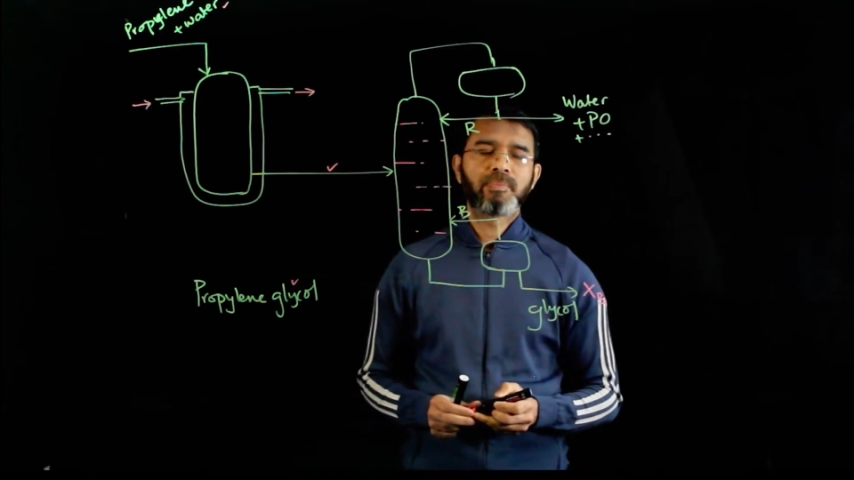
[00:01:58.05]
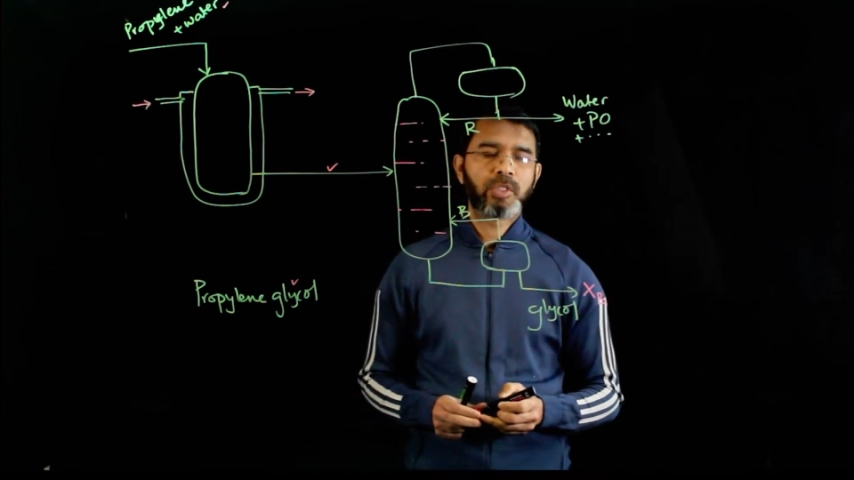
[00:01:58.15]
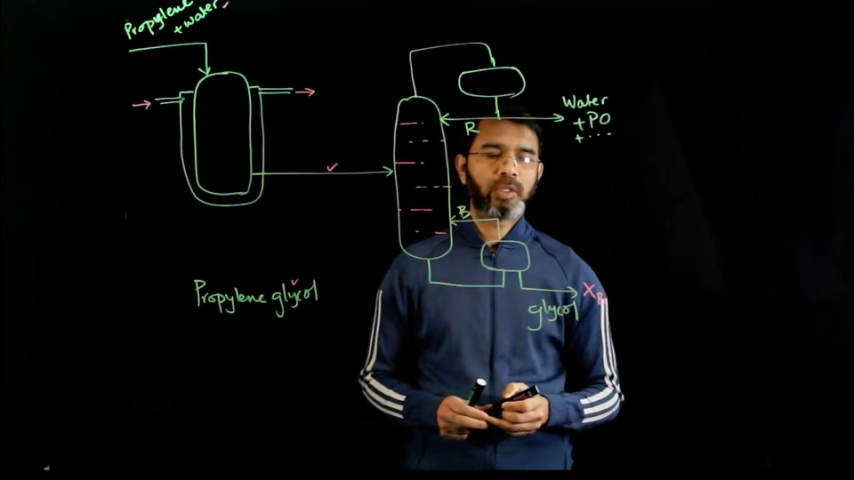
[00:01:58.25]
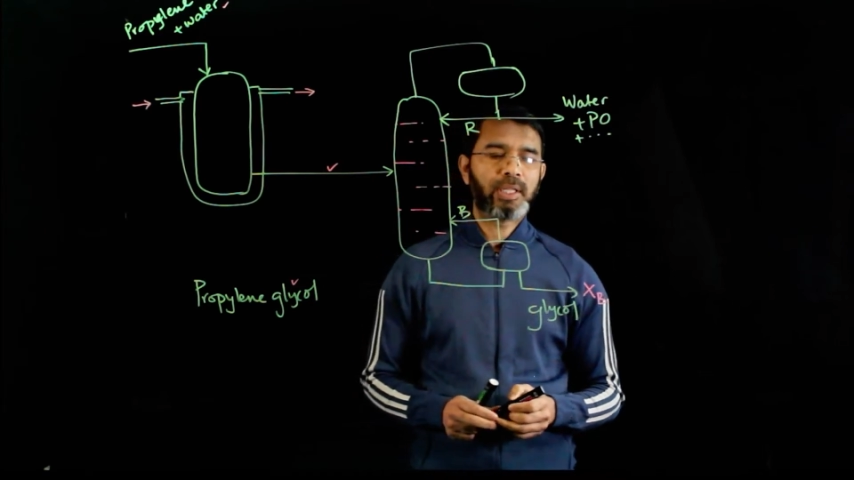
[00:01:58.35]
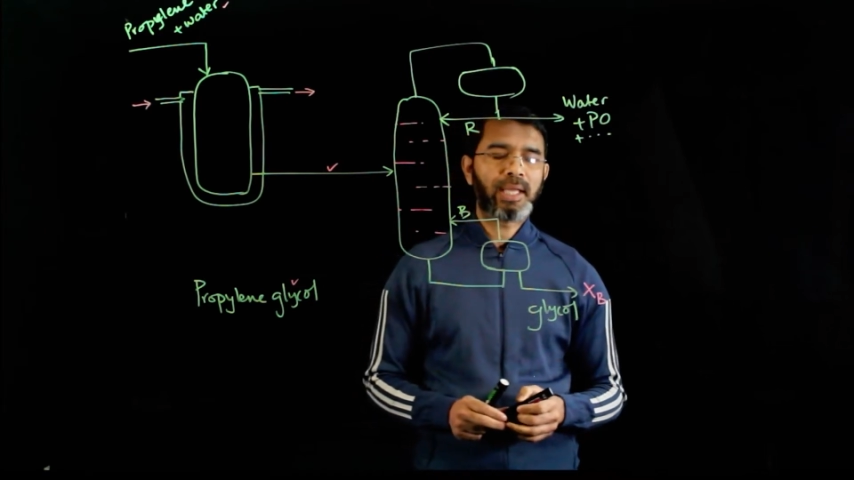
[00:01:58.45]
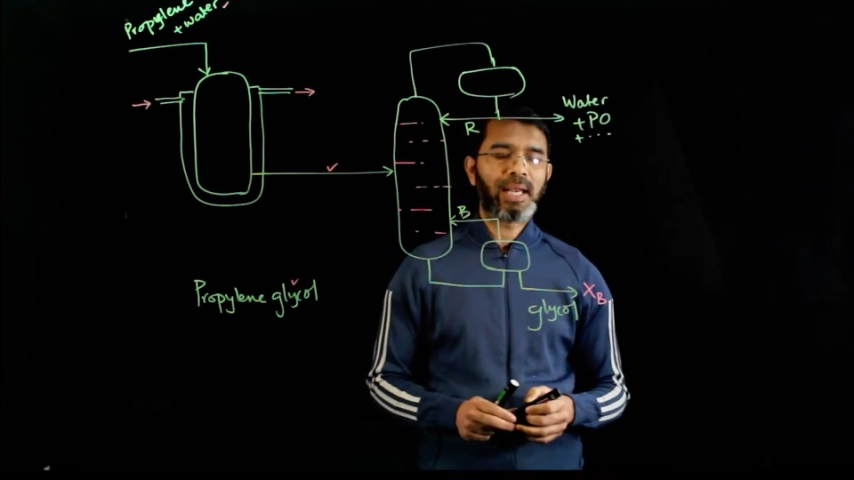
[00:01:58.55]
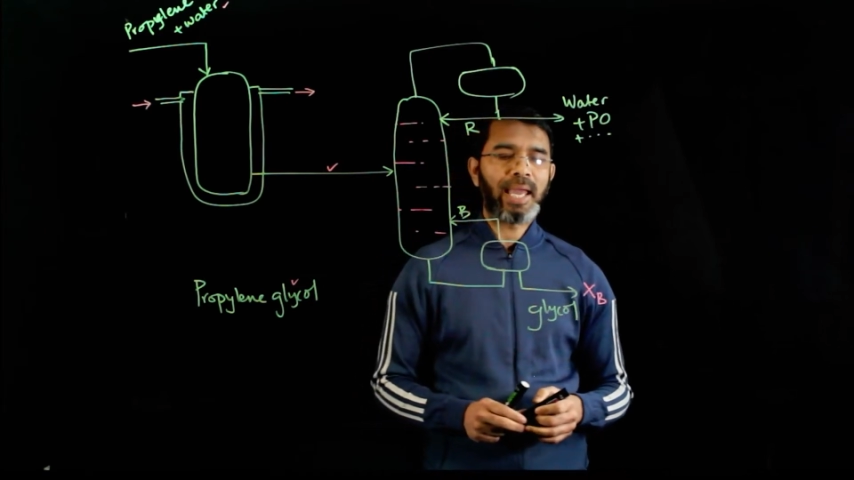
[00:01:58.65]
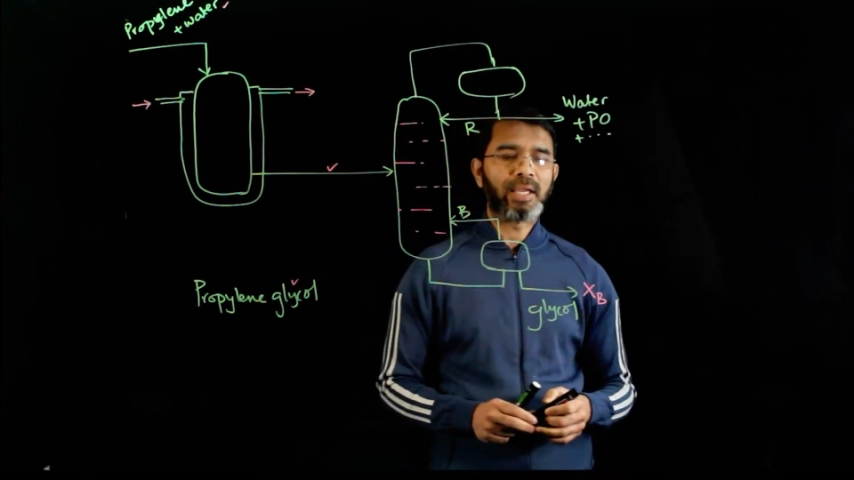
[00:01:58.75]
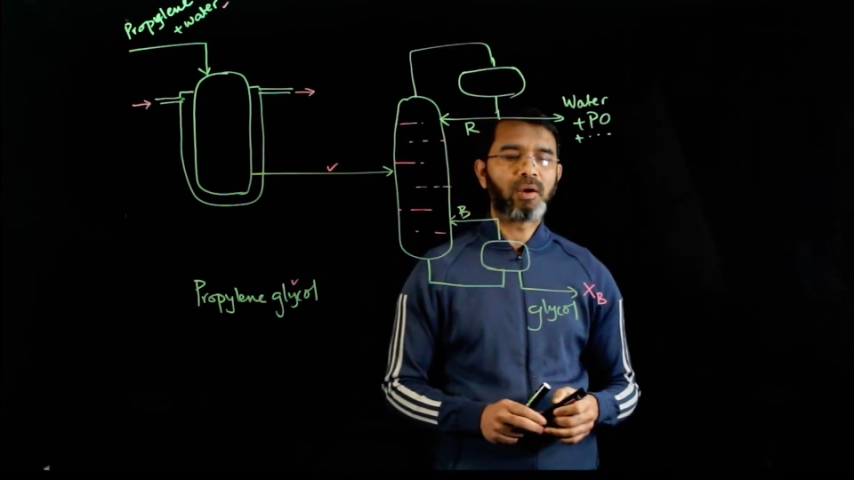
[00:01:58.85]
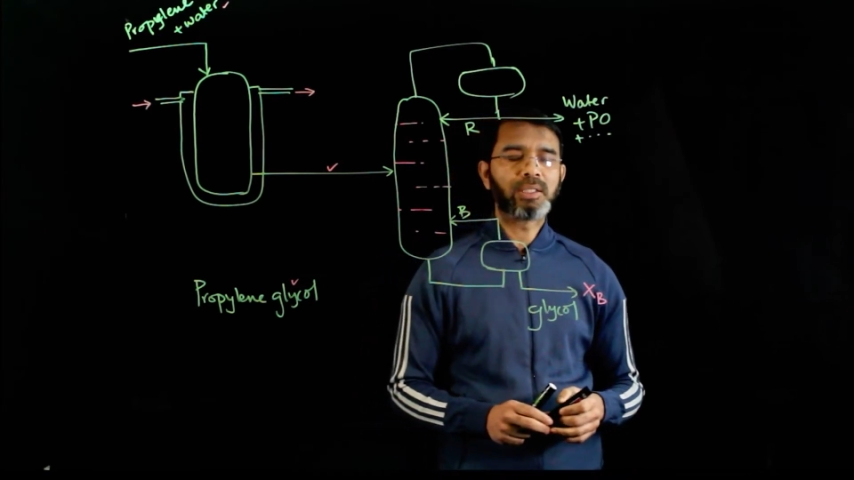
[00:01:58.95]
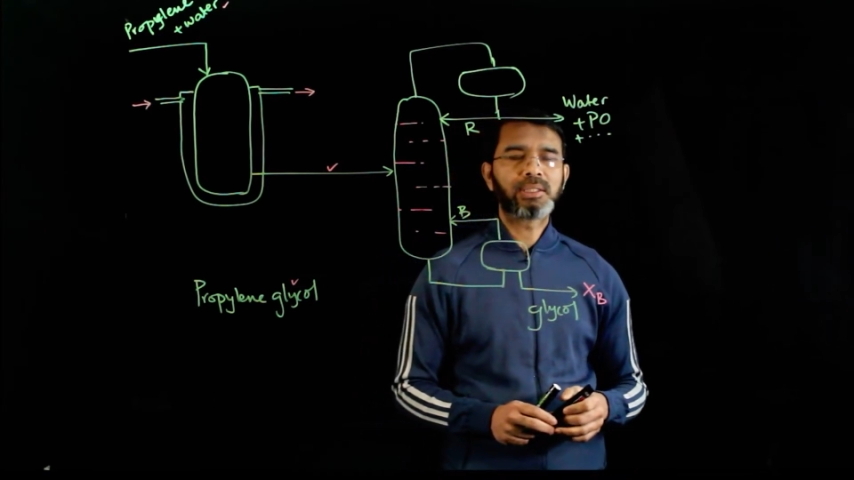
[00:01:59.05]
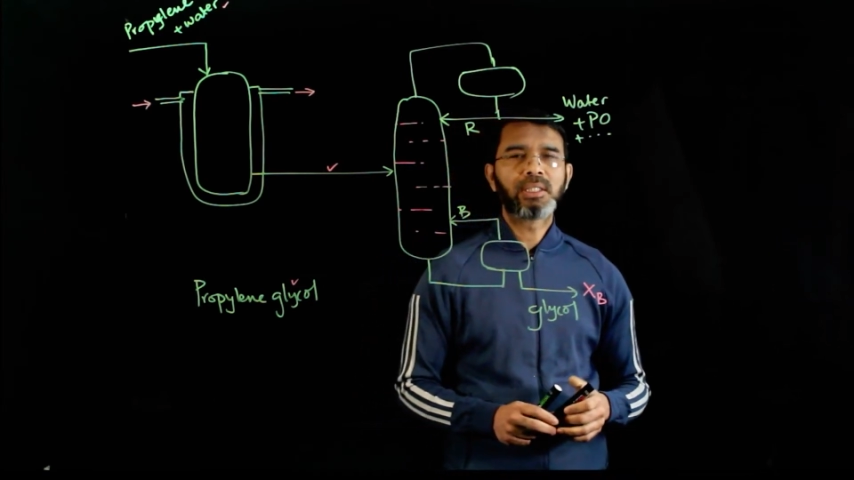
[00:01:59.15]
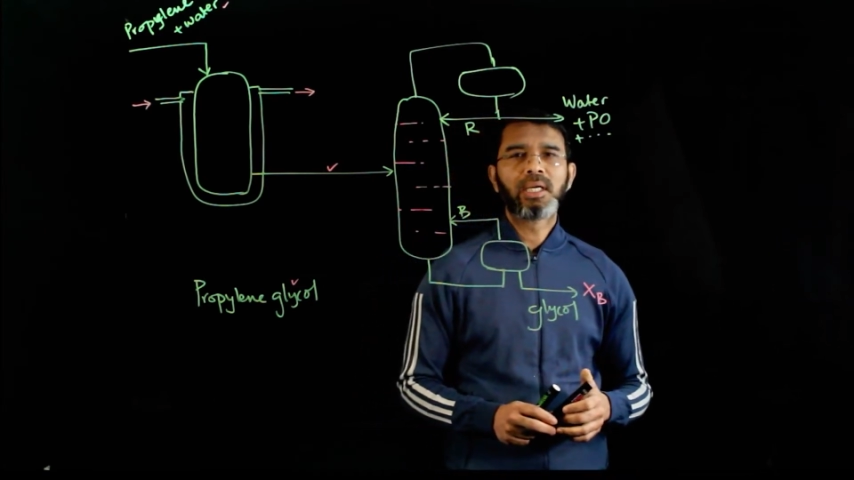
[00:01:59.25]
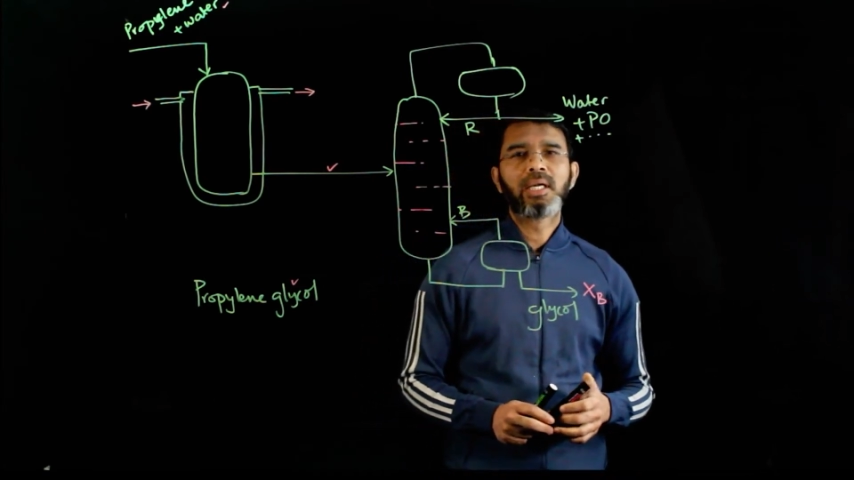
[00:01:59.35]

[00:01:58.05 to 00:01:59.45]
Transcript: so that the glycols